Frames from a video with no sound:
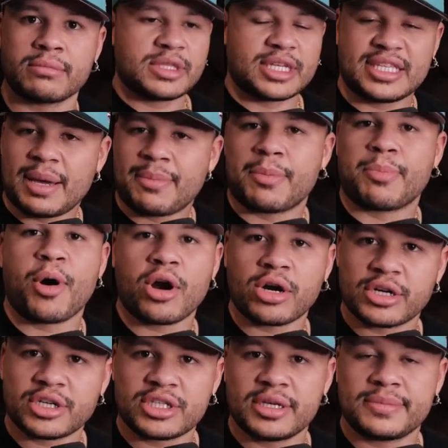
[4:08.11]
the type of
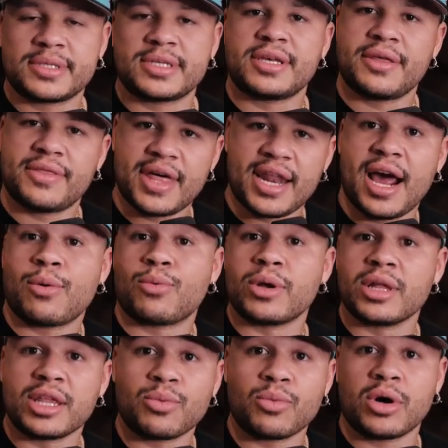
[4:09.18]
partnerships that I
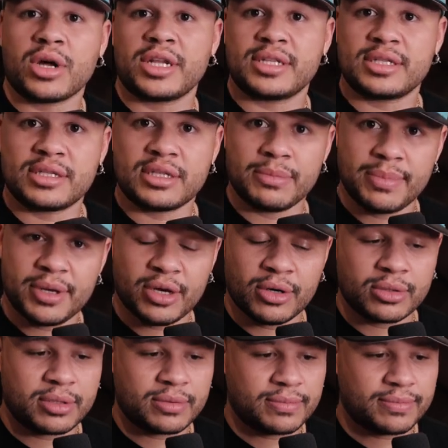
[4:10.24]
really wanted to build.